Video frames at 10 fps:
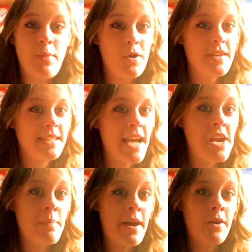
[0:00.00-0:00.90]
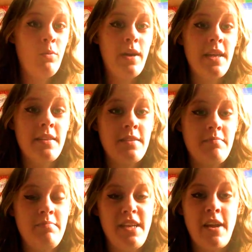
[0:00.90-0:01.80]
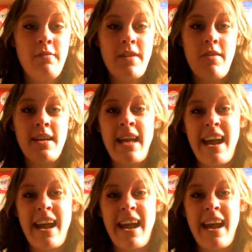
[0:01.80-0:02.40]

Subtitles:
Boris came out with, you know, very